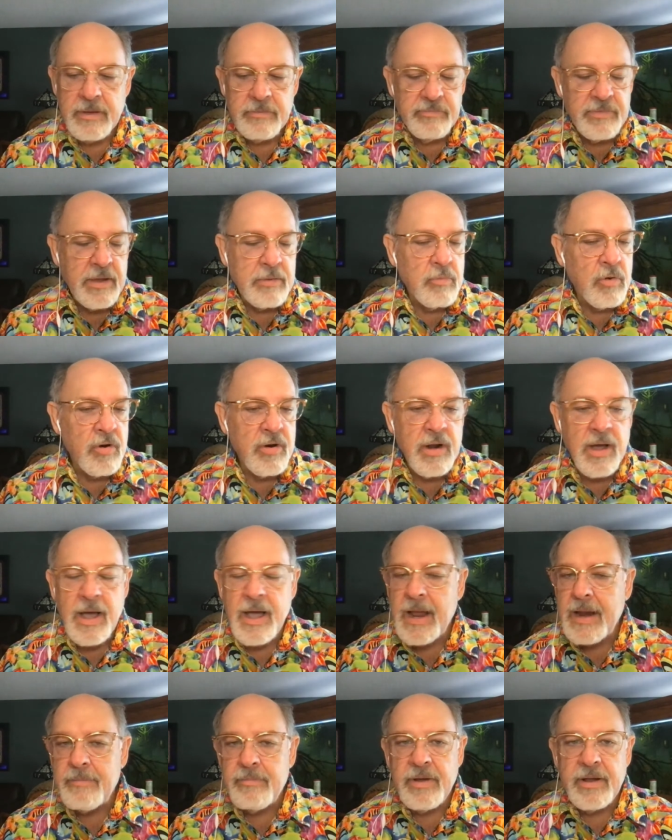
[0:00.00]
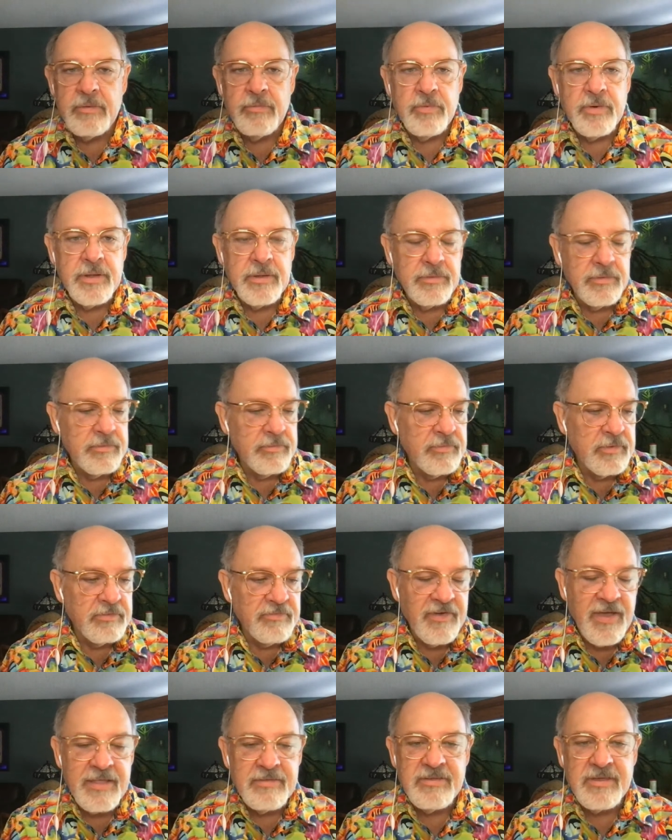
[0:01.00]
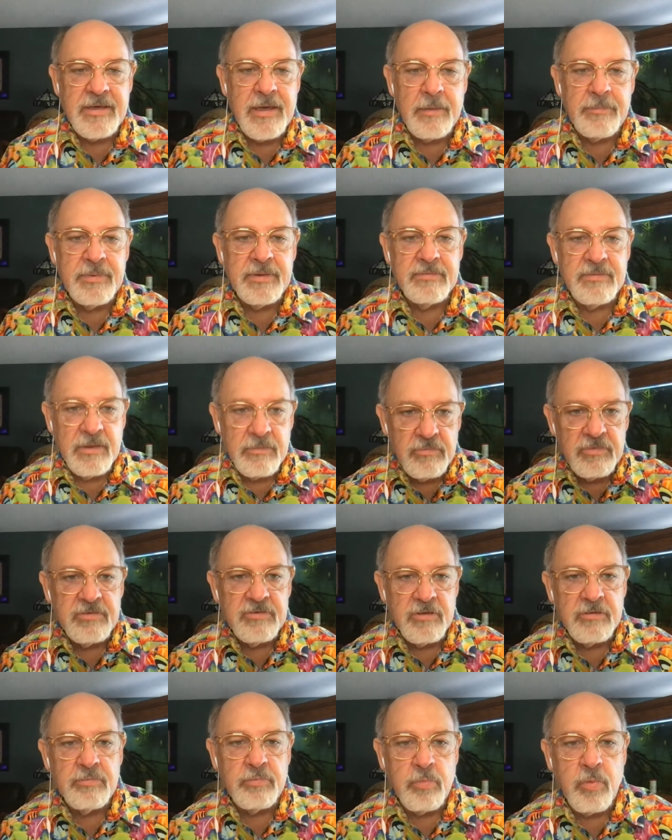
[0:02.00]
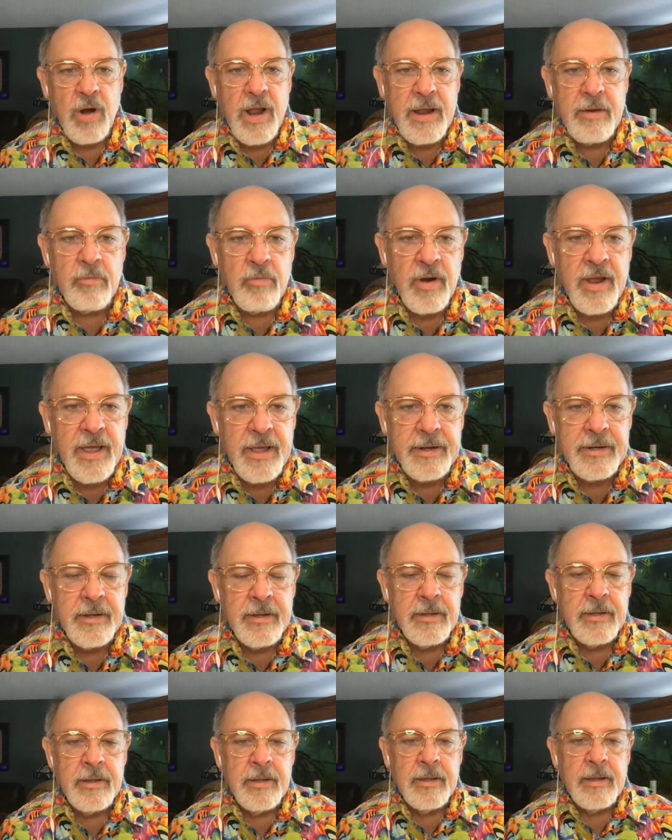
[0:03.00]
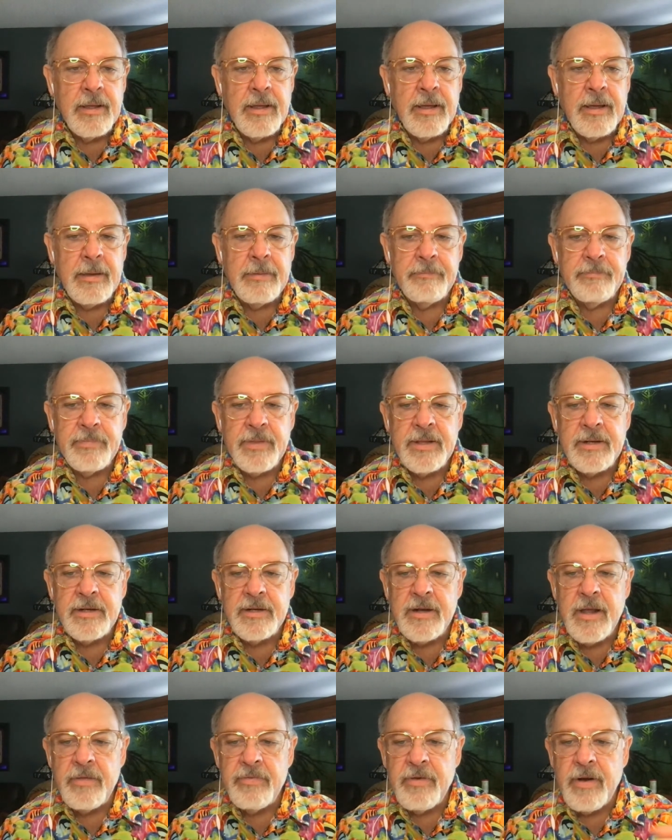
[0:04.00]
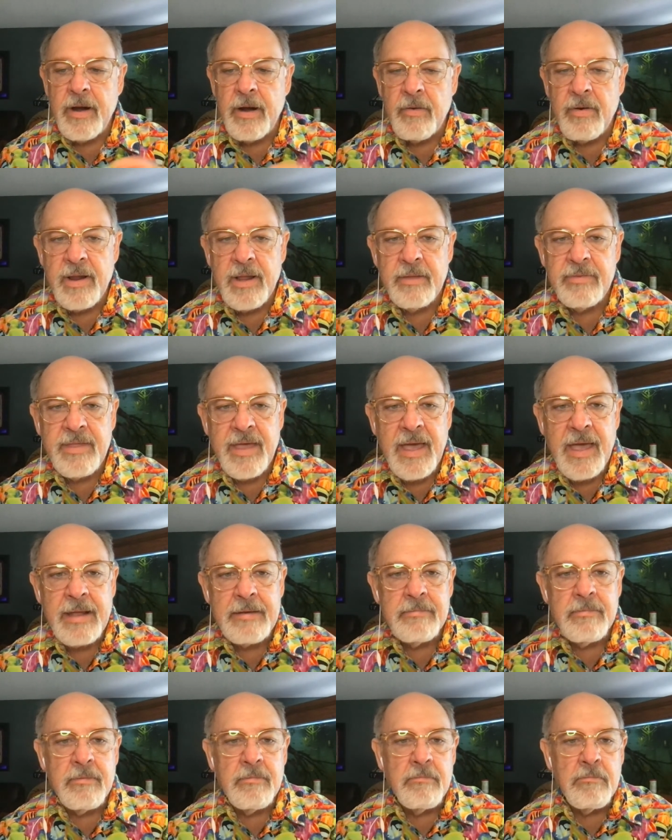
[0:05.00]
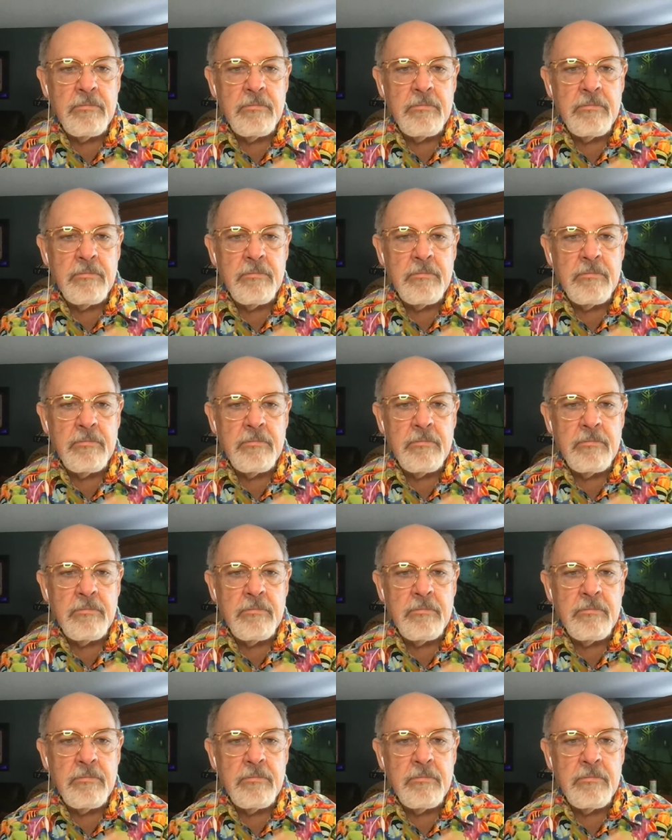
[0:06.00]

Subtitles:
They weren't a hybrid with fancy guppies. It was just bright red. In another area, they had